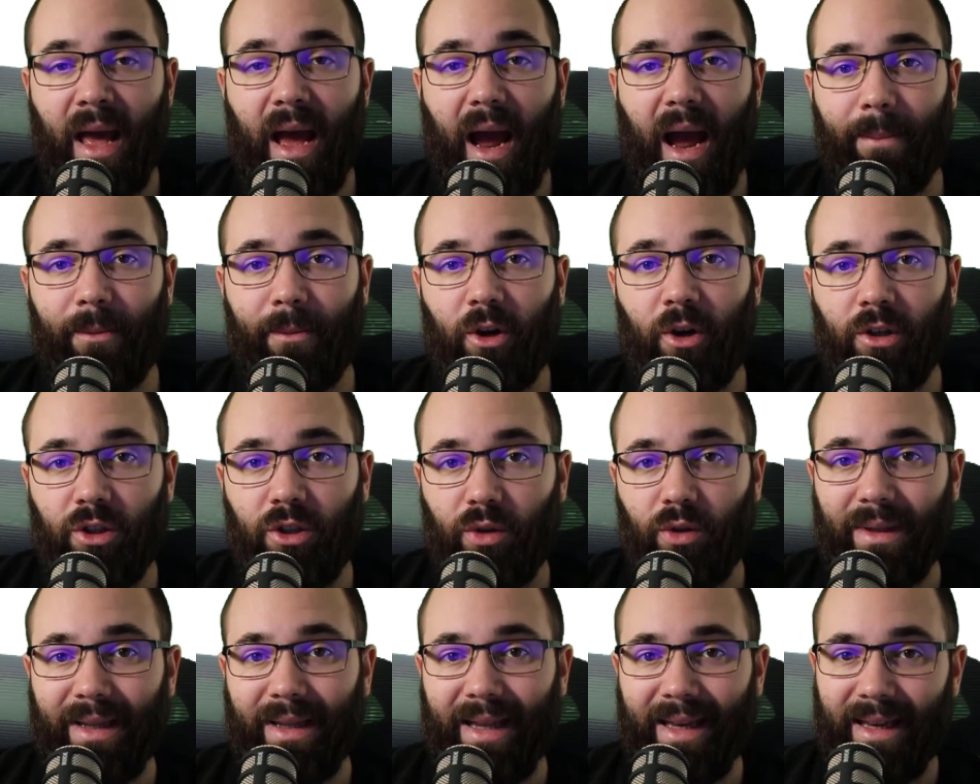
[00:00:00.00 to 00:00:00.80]
I'm going
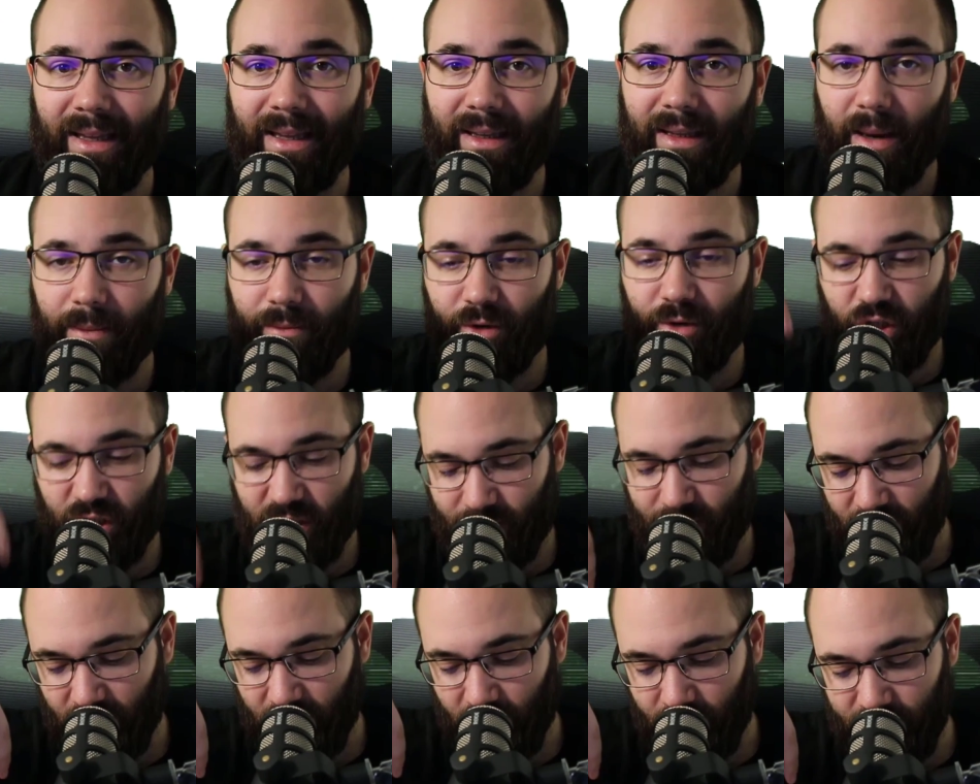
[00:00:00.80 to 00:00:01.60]
to link it up
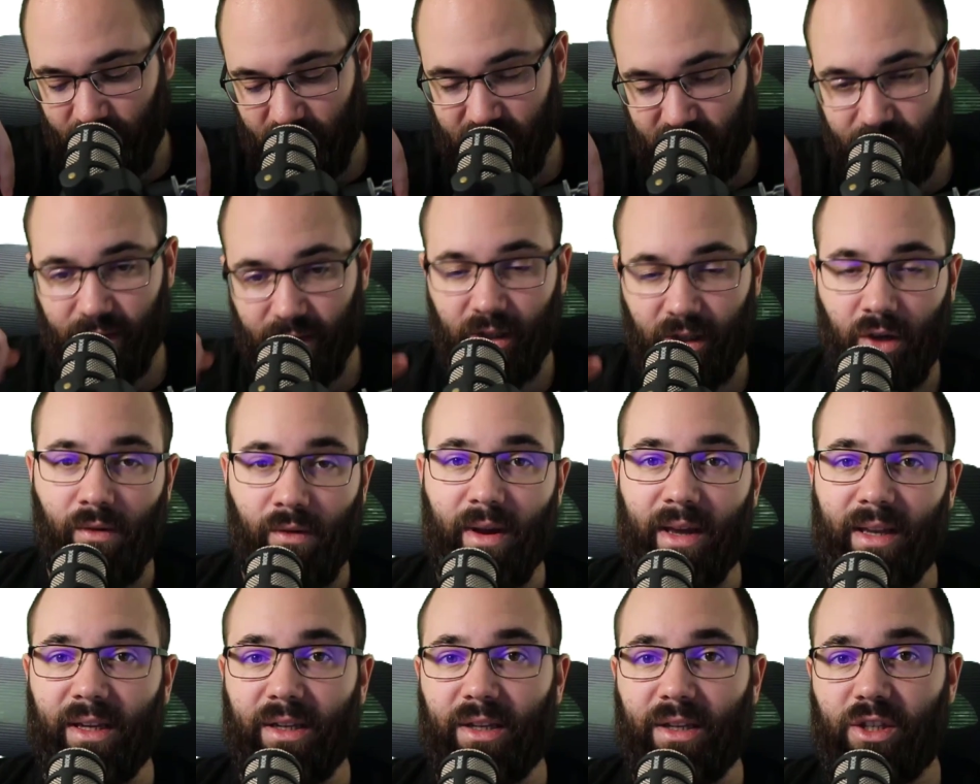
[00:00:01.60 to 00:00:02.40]
just below this video
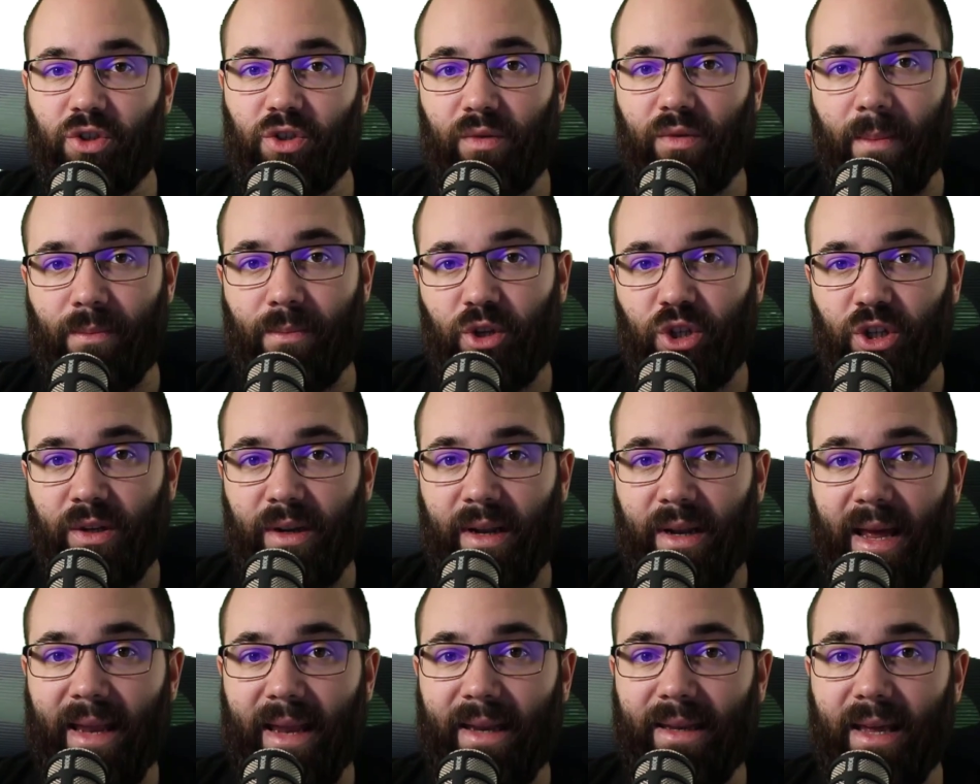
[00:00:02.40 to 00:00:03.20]
in the
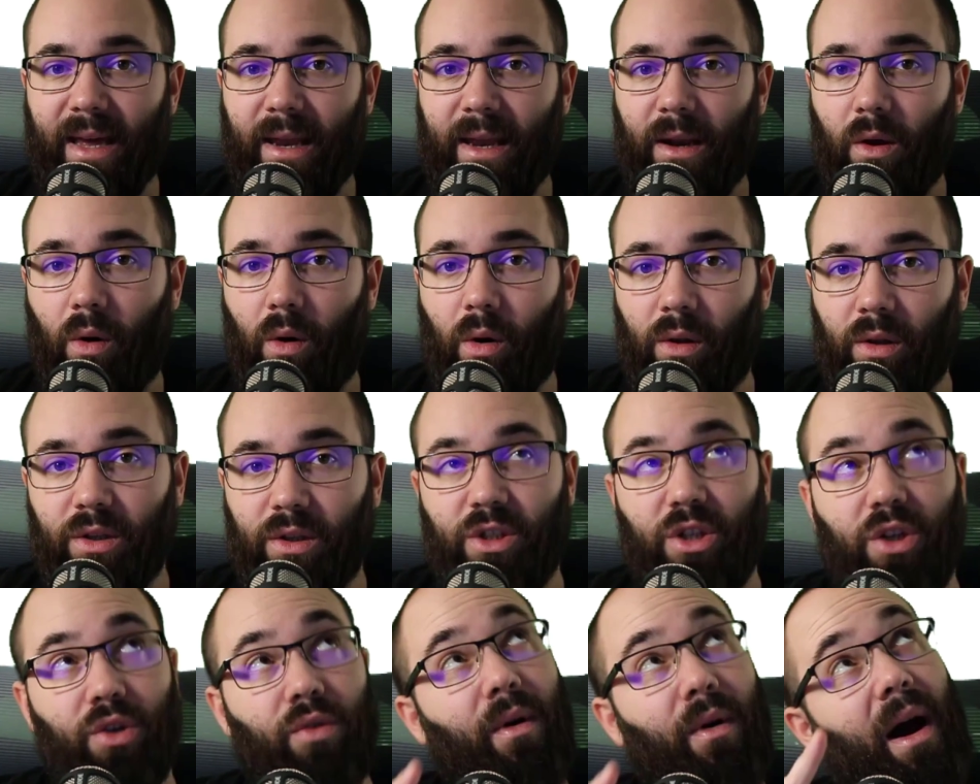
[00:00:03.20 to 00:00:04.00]
description, and then
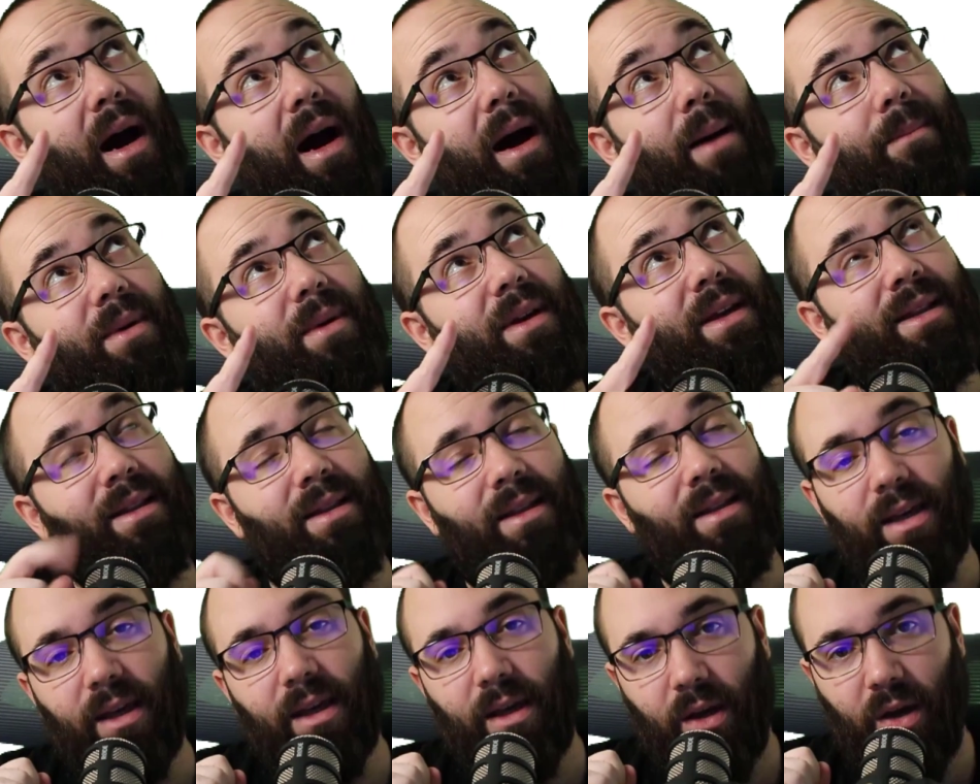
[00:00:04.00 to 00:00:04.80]
also up in
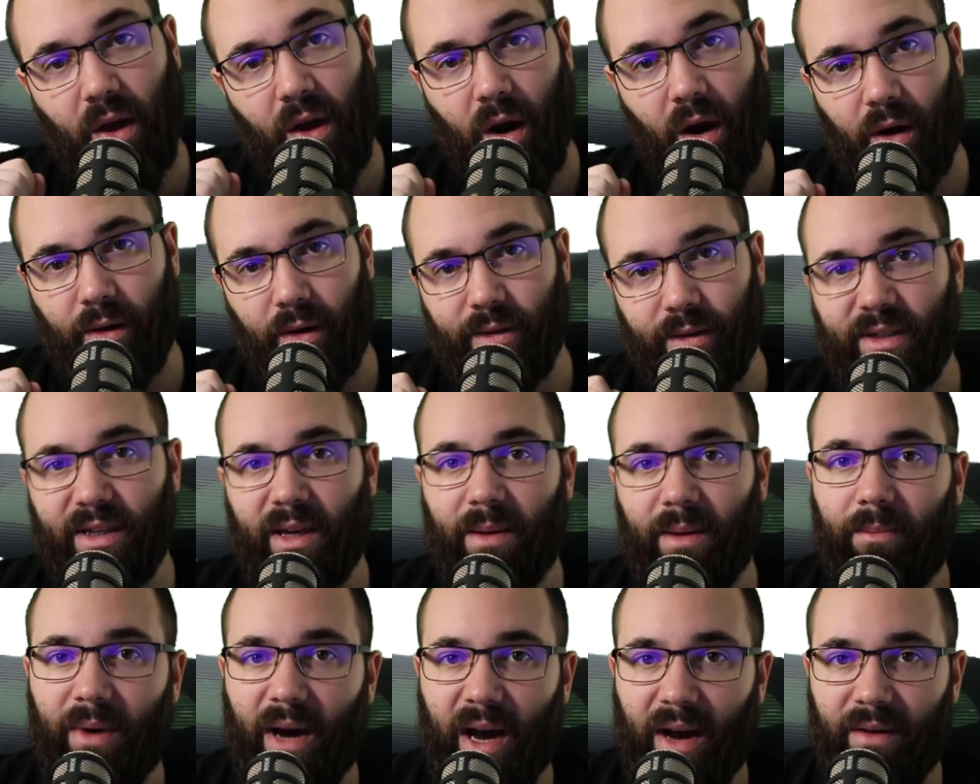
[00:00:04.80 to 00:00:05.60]
the cards
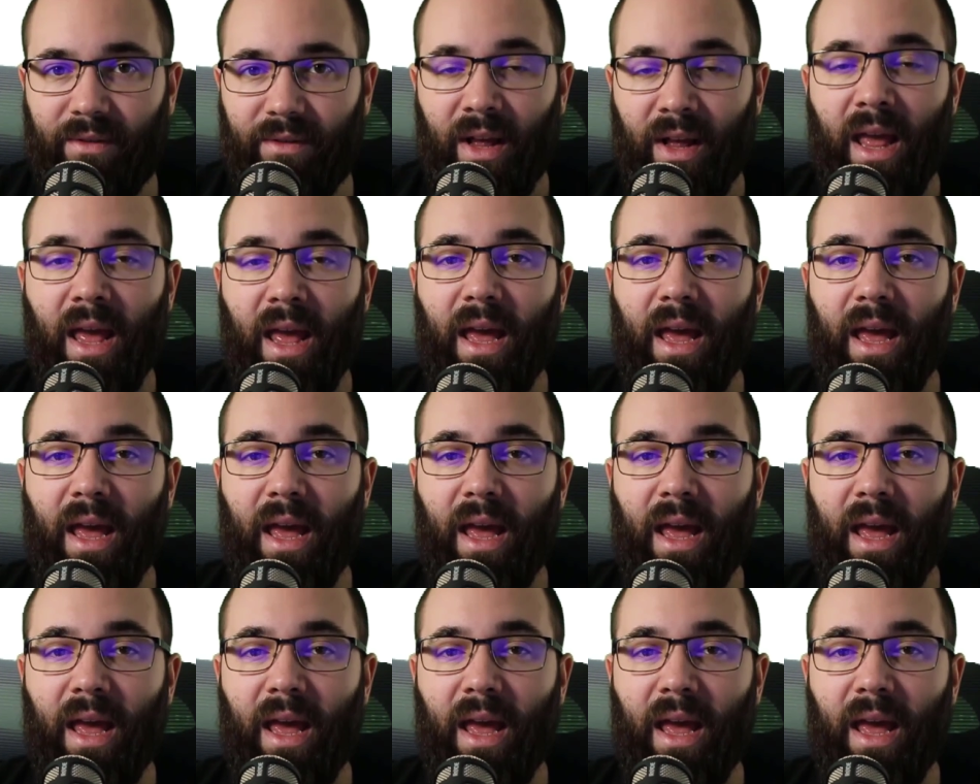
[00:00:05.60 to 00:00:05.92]
above.